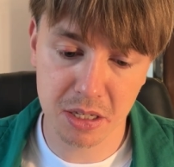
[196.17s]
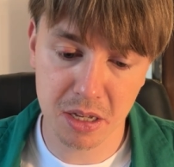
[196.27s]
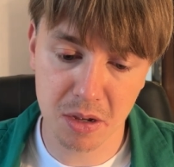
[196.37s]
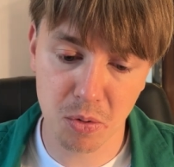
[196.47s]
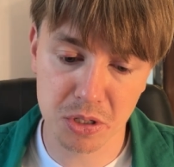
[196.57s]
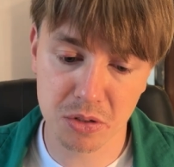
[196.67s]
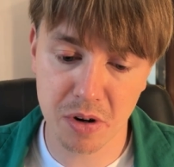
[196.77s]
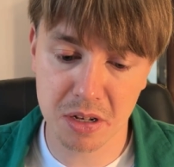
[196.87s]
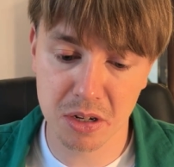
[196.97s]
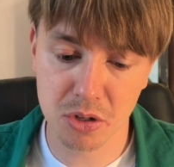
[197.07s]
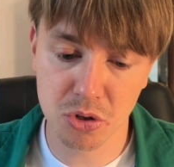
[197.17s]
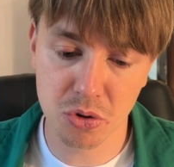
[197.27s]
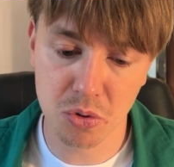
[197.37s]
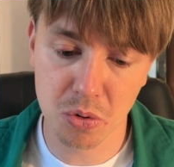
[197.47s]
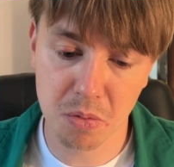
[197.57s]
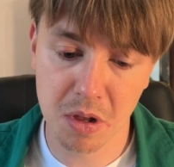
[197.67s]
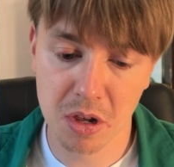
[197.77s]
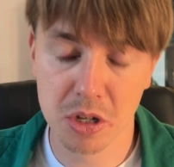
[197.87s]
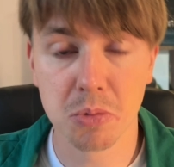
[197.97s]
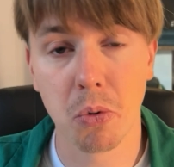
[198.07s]
he was threatening to
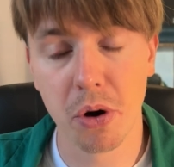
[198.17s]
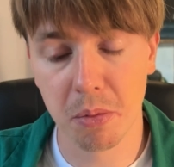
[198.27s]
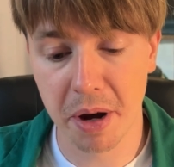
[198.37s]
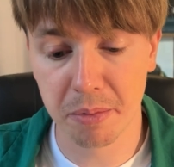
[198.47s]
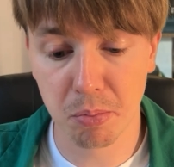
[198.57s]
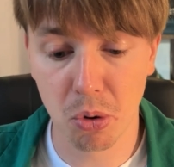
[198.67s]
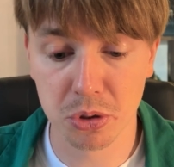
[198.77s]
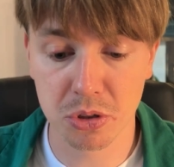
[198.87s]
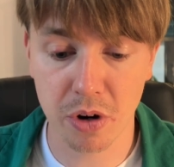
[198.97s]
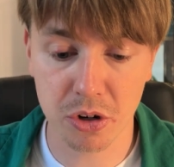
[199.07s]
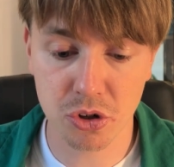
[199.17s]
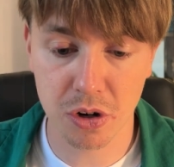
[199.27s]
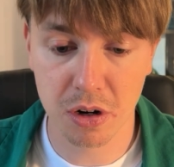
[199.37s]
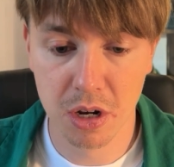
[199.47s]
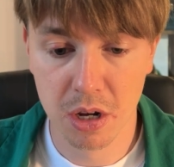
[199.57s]
spoil my pawn structure.